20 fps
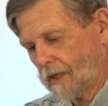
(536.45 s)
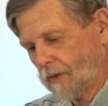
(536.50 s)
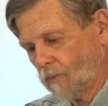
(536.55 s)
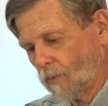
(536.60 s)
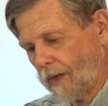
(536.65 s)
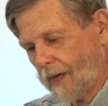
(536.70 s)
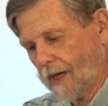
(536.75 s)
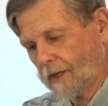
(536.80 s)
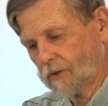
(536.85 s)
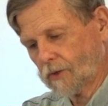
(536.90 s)

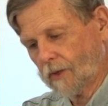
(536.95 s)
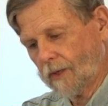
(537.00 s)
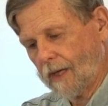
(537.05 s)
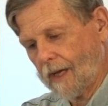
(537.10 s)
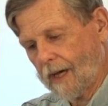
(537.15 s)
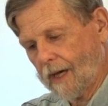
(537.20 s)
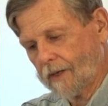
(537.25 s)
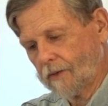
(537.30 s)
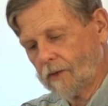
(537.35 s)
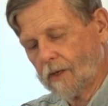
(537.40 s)
we actually
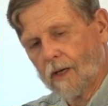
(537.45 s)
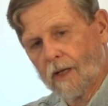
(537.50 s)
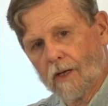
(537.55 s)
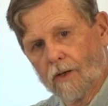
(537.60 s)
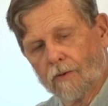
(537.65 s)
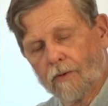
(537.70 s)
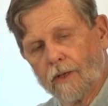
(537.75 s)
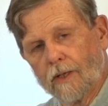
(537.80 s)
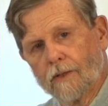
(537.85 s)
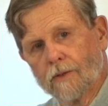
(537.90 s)
add
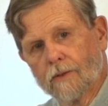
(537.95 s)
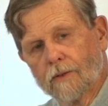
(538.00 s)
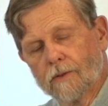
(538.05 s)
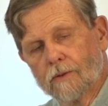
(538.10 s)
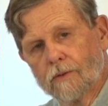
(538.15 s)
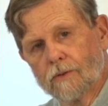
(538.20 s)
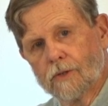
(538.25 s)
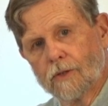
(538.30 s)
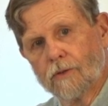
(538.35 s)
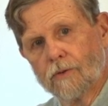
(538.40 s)
colorant
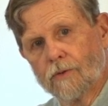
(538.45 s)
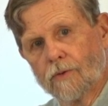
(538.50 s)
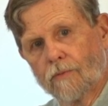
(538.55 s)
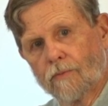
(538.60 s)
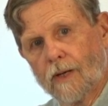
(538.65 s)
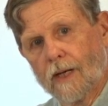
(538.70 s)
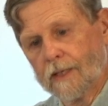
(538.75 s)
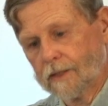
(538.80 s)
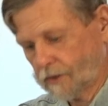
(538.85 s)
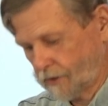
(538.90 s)
to the
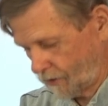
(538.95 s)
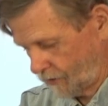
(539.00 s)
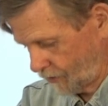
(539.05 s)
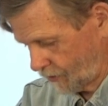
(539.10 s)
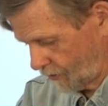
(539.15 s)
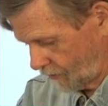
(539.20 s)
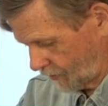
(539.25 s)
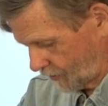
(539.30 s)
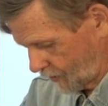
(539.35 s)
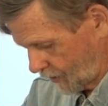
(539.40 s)
resin.
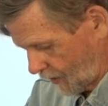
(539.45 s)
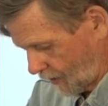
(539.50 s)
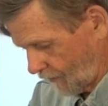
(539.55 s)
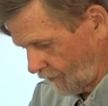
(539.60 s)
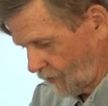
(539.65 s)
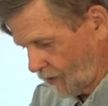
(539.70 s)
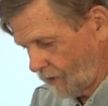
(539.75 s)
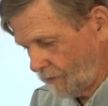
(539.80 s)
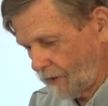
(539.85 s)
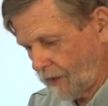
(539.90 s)
So instead
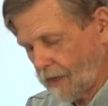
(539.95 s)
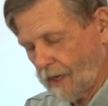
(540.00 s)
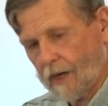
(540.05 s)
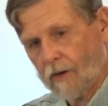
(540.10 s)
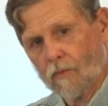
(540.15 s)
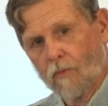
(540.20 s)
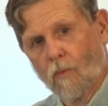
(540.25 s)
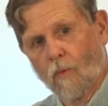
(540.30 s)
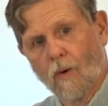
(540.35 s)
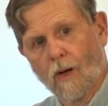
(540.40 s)
of coming
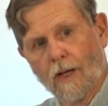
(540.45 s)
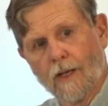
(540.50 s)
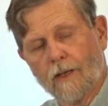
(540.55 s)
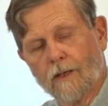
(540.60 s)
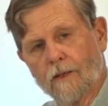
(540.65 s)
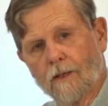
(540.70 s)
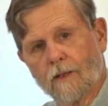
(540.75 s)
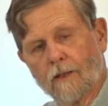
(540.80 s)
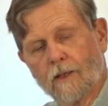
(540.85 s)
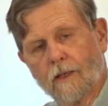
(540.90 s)
out
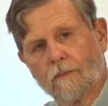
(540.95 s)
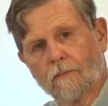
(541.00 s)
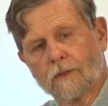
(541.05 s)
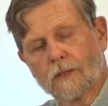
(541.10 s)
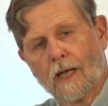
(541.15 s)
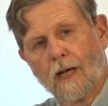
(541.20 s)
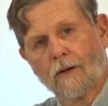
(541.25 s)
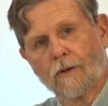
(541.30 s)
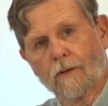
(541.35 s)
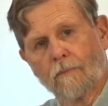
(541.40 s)
white, it comes
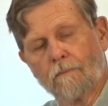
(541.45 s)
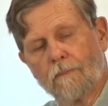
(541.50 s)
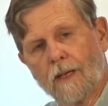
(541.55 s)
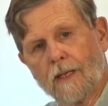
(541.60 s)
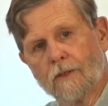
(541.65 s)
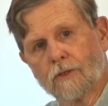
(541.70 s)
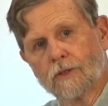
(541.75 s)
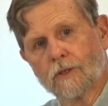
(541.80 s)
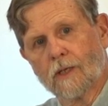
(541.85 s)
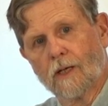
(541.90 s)
out a
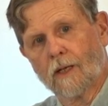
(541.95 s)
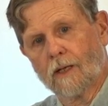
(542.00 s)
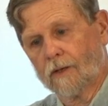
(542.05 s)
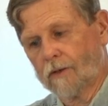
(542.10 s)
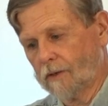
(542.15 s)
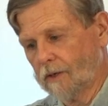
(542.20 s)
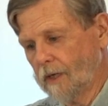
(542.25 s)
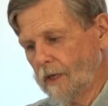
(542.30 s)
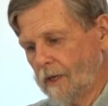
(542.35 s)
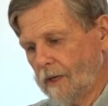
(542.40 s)
base
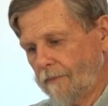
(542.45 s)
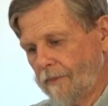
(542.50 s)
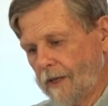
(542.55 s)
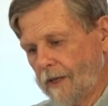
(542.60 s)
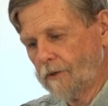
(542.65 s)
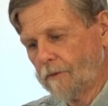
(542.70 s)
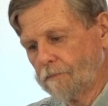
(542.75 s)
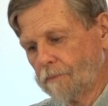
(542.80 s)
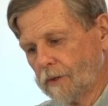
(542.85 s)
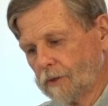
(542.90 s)
color, and
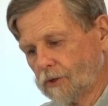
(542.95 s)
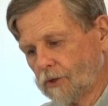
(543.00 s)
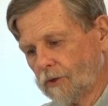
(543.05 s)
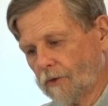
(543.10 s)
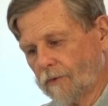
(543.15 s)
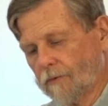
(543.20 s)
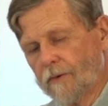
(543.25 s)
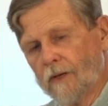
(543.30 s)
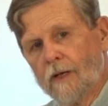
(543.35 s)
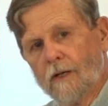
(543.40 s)
put
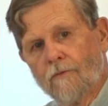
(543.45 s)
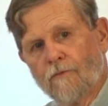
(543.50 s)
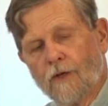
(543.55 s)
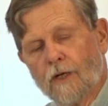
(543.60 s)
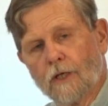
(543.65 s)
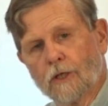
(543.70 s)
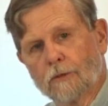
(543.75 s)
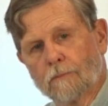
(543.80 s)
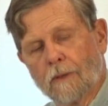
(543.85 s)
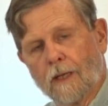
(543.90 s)
your
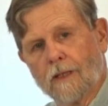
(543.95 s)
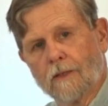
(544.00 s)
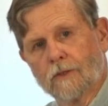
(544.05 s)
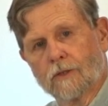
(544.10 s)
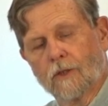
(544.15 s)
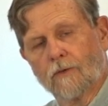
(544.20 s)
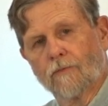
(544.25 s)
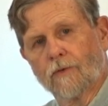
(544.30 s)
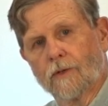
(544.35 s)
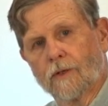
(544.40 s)
finish
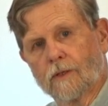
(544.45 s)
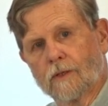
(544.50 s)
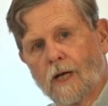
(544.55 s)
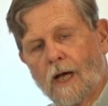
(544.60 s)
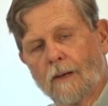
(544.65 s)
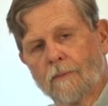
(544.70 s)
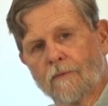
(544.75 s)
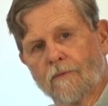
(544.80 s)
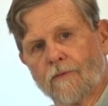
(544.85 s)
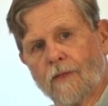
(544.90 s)
paints over the
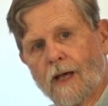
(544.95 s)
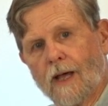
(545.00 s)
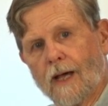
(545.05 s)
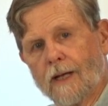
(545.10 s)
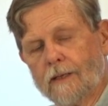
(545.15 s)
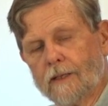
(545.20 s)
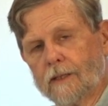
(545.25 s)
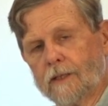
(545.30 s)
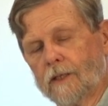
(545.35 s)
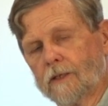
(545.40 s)
top of that,
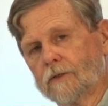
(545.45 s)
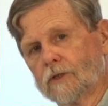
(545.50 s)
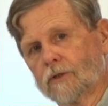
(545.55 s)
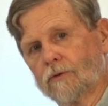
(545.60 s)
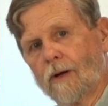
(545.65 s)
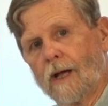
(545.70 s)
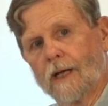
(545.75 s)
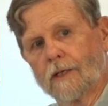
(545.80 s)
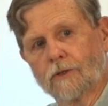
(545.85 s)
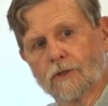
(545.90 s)
and it gets
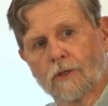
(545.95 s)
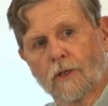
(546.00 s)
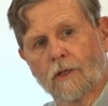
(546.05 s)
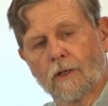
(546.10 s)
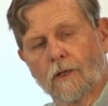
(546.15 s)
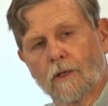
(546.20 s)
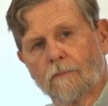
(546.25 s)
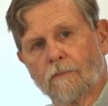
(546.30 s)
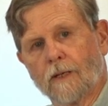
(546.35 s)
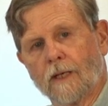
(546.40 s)
scratched a
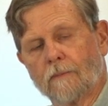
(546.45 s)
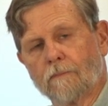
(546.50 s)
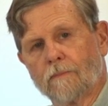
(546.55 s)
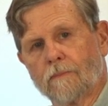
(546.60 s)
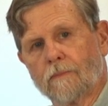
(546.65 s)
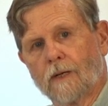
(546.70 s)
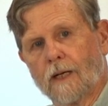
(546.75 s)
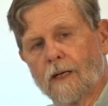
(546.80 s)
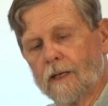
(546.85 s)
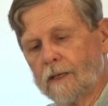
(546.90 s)
little
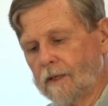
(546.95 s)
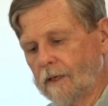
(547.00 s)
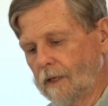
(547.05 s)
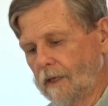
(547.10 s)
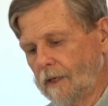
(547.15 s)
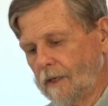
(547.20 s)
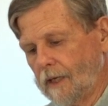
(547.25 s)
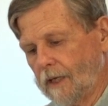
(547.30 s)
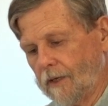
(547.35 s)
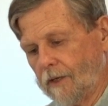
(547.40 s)
bit by
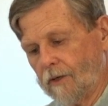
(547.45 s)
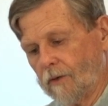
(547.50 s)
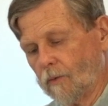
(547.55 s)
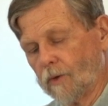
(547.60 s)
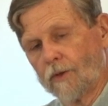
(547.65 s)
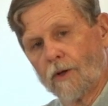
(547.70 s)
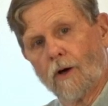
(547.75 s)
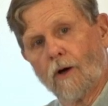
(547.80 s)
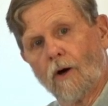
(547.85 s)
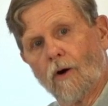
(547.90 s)
hitting it
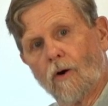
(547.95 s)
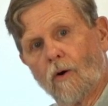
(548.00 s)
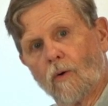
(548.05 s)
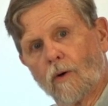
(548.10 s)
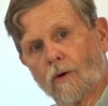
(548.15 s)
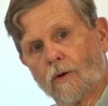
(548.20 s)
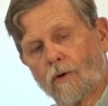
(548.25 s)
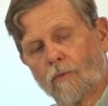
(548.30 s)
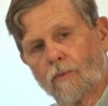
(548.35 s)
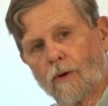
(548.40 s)
with a hoe
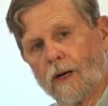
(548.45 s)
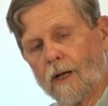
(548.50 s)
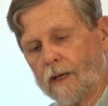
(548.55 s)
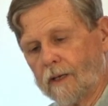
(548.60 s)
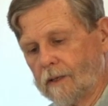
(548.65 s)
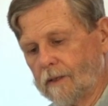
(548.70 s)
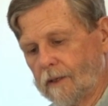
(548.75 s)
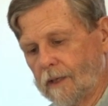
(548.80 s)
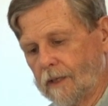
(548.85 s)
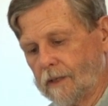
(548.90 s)
or a
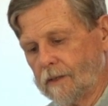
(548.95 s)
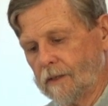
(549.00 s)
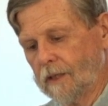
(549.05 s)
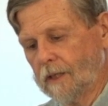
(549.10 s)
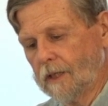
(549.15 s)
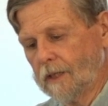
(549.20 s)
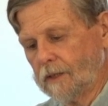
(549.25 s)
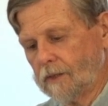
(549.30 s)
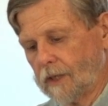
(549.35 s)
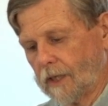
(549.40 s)
rake. It
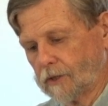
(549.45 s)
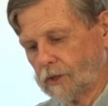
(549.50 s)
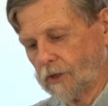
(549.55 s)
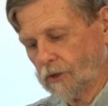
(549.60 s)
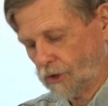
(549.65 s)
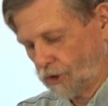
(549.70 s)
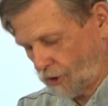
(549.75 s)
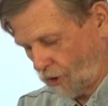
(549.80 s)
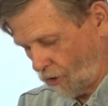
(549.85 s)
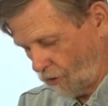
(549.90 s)

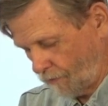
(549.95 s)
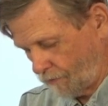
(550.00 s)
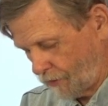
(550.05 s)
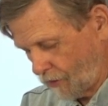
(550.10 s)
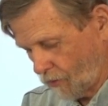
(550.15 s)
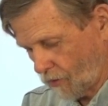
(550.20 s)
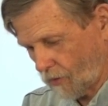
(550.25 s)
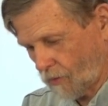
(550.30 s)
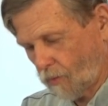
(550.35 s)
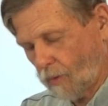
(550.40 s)
doesn't show
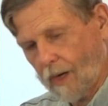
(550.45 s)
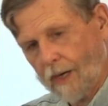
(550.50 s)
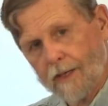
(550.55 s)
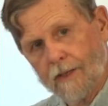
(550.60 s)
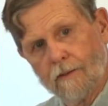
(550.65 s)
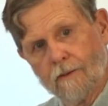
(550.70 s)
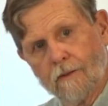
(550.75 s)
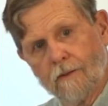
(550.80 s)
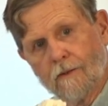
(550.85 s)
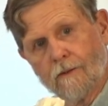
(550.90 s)
pure
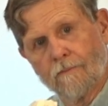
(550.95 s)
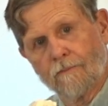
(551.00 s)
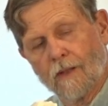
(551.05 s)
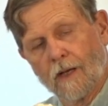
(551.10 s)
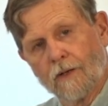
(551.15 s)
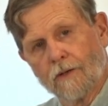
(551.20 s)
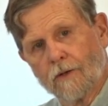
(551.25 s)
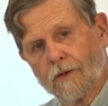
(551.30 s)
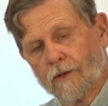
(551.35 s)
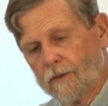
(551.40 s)
white
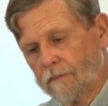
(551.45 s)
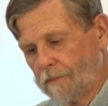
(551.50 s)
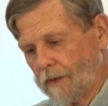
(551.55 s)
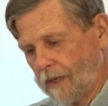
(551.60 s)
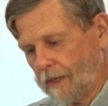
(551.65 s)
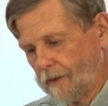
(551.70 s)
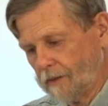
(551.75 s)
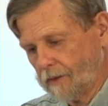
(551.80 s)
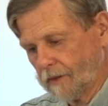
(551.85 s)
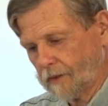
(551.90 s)
under the
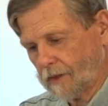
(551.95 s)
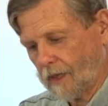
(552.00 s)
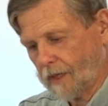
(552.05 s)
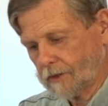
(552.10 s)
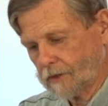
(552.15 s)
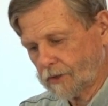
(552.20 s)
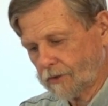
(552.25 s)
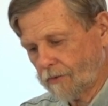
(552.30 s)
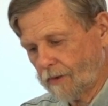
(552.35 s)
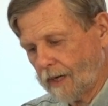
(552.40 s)
paint that
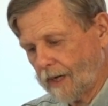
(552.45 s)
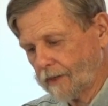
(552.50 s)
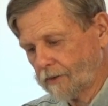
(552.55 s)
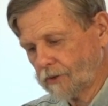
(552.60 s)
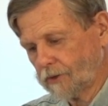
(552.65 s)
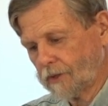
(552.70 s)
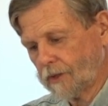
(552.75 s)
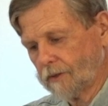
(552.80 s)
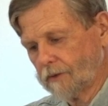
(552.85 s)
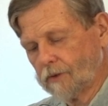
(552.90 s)
got
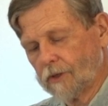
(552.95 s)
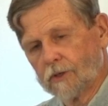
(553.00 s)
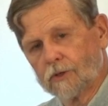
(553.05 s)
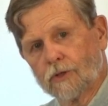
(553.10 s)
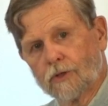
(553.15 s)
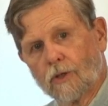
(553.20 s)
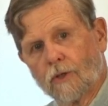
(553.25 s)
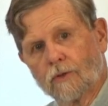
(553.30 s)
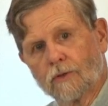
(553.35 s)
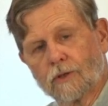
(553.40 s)
scratched. It just
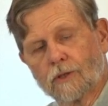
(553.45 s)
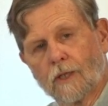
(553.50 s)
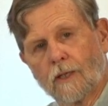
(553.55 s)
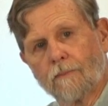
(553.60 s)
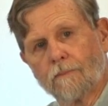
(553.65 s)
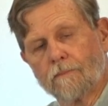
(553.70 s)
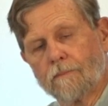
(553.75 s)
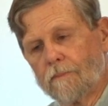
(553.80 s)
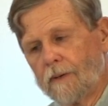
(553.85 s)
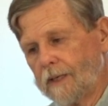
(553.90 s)
shows
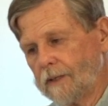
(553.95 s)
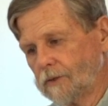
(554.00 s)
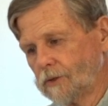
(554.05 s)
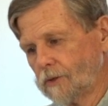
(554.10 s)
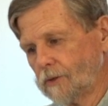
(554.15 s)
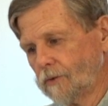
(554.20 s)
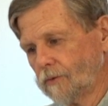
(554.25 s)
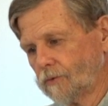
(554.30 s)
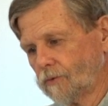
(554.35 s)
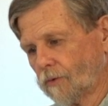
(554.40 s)
some
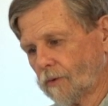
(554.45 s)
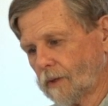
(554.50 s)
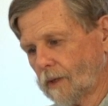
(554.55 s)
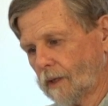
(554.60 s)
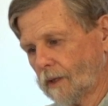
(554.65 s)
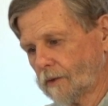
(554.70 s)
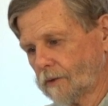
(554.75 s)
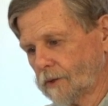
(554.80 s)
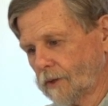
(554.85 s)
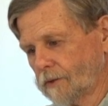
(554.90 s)
base neutral
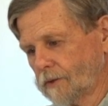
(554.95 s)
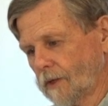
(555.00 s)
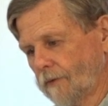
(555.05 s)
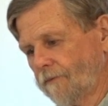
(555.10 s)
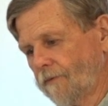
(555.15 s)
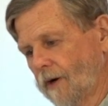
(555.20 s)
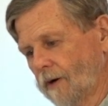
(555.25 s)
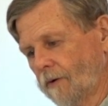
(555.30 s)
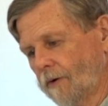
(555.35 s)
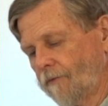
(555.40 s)
color. So there's a
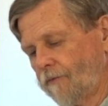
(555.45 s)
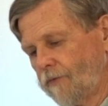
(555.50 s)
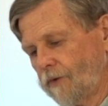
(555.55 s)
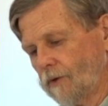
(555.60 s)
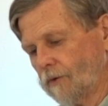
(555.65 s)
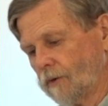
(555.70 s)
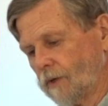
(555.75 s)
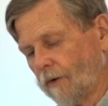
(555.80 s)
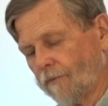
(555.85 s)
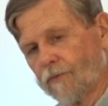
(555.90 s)
very
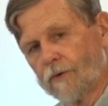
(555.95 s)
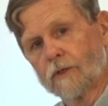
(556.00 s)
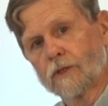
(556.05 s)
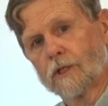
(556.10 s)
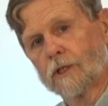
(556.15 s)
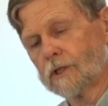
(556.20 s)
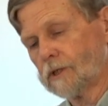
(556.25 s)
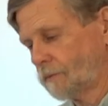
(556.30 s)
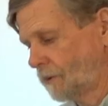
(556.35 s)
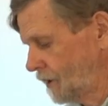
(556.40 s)
few
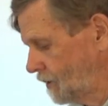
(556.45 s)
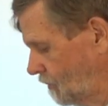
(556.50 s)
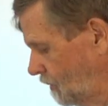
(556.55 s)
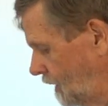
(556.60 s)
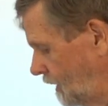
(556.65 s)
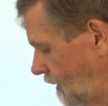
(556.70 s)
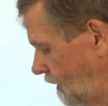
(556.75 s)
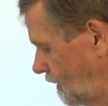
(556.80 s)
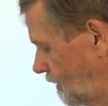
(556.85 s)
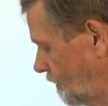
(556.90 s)
differences
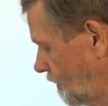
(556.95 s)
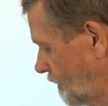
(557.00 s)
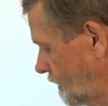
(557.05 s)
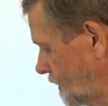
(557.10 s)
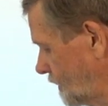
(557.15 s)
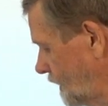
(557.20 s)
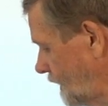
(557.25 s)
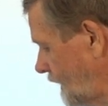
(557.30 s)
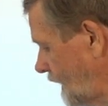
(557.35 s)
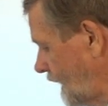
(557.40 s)
between
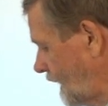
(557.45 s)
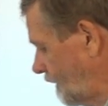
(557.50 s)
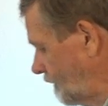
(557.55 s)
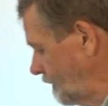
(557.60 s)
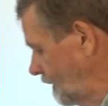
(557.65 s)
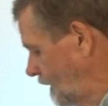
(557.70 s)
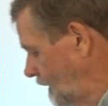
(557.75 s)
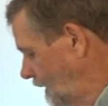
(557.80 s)
indoors and out.